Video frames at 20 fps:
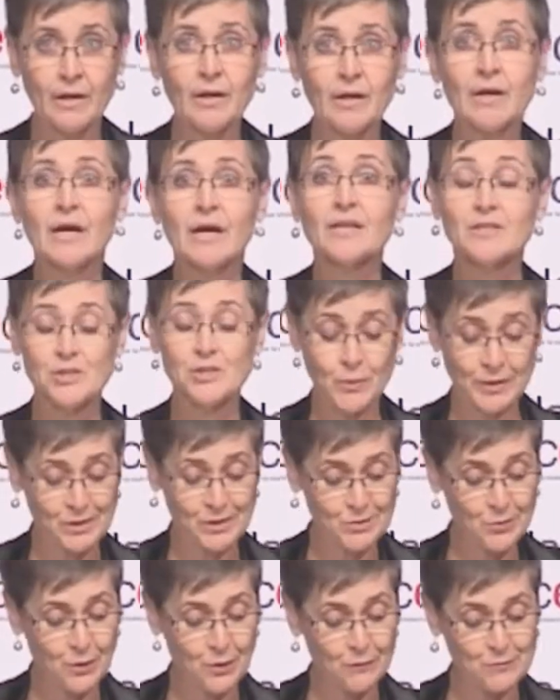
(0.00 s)
In a
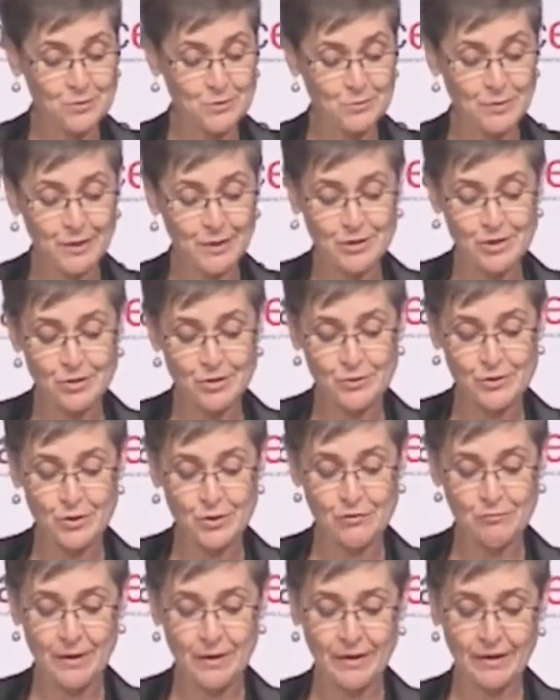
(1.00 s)
2012 speech, the
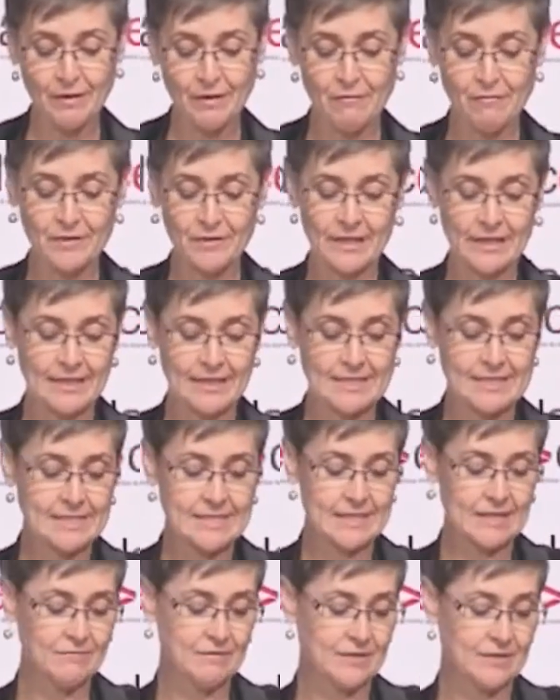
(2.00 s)
Reserve Bank Governor Glenn
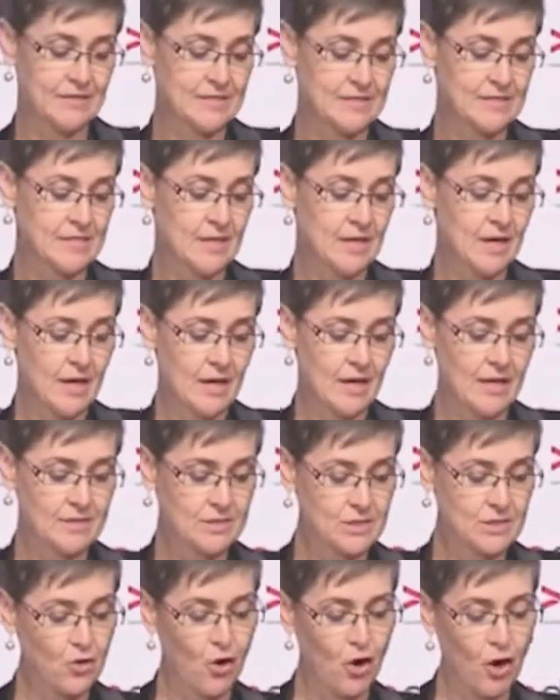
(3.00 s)
Stevens
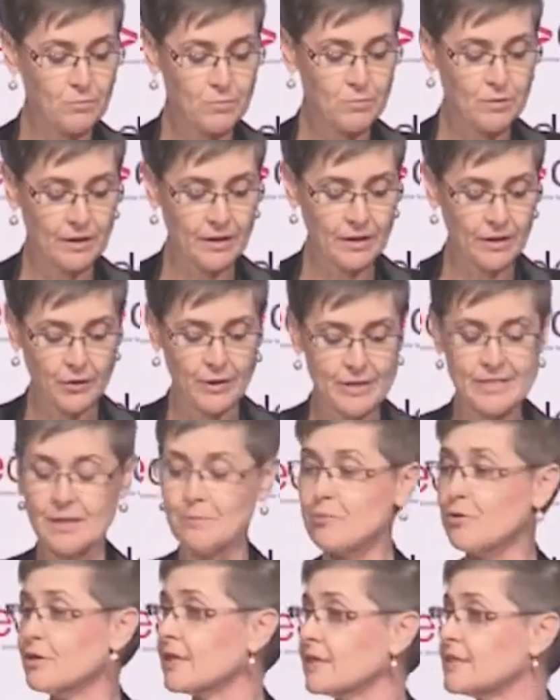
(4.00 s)
described increasing
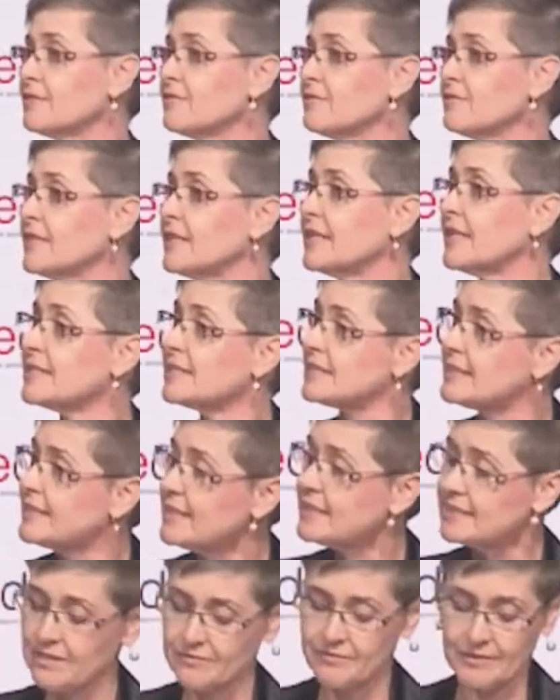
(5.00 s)
productivity as a
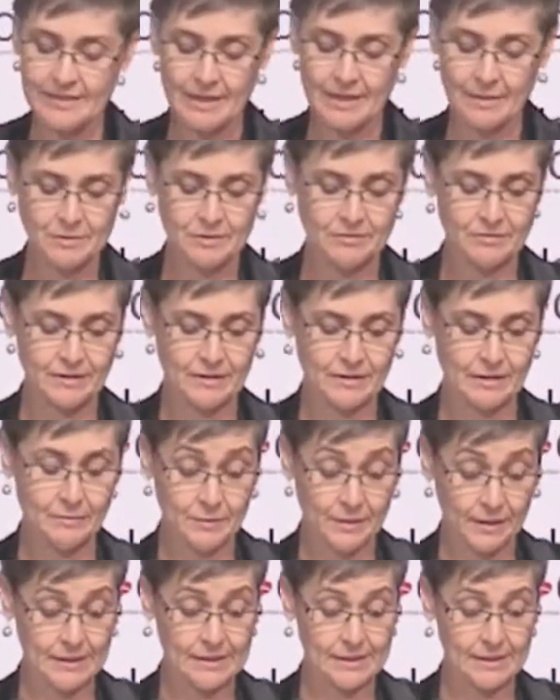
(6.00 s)
test of
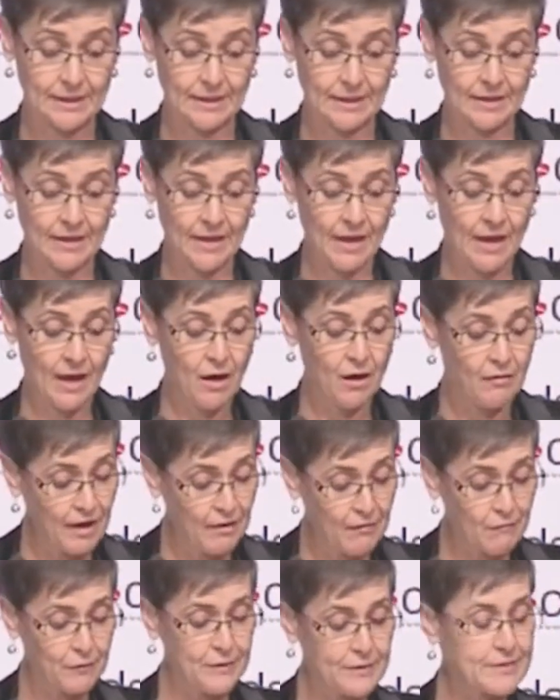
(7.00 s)
adaptability,
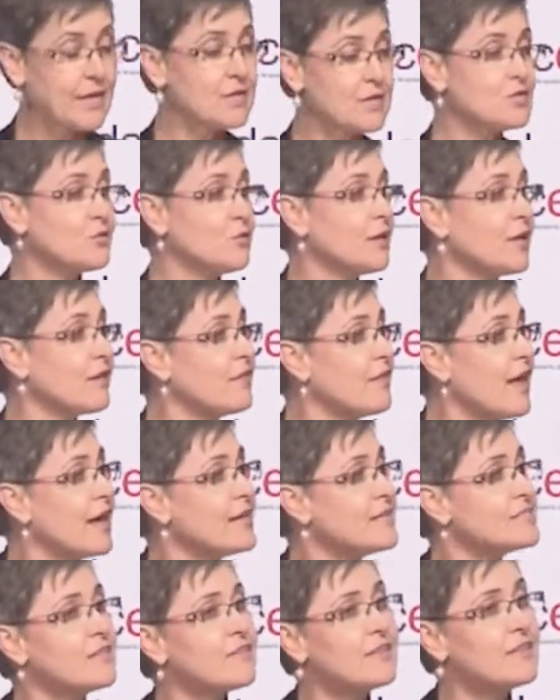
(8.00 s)
every day doing
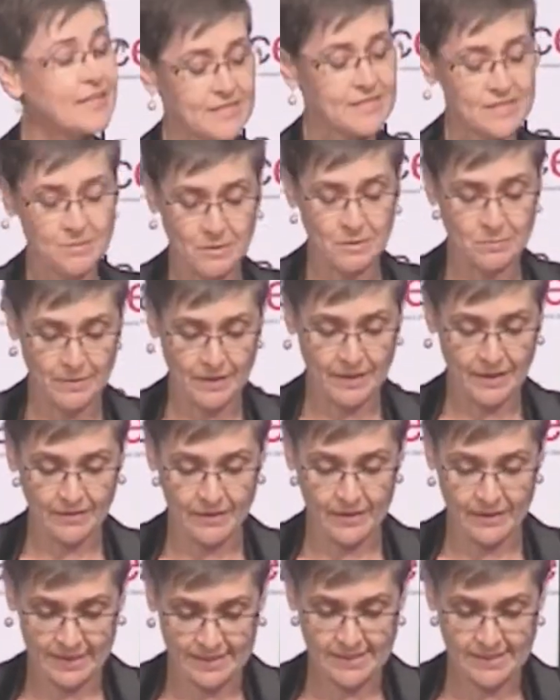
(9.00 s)
1,000 things a bit better
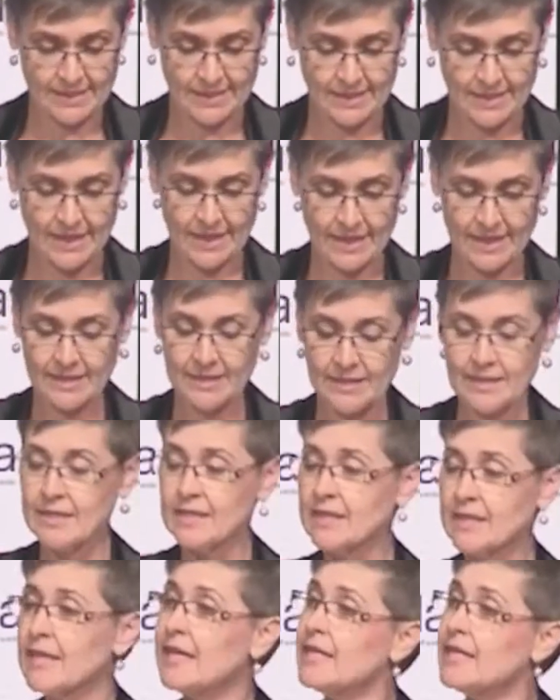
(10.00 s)
than yesterday.
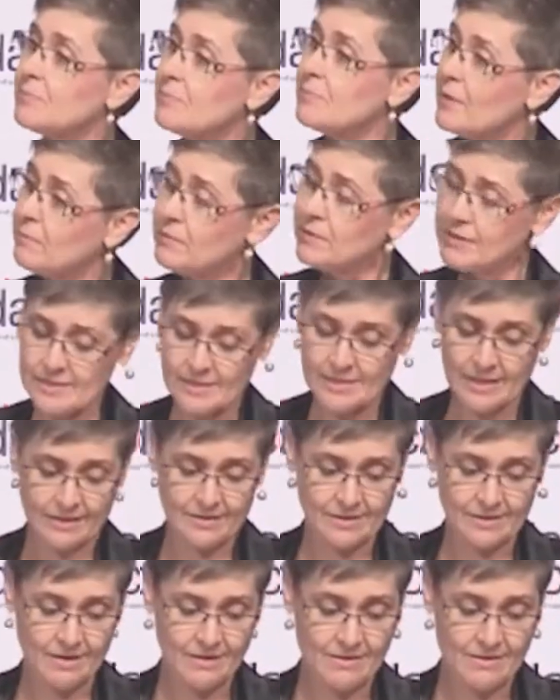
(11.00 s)
In the public sector,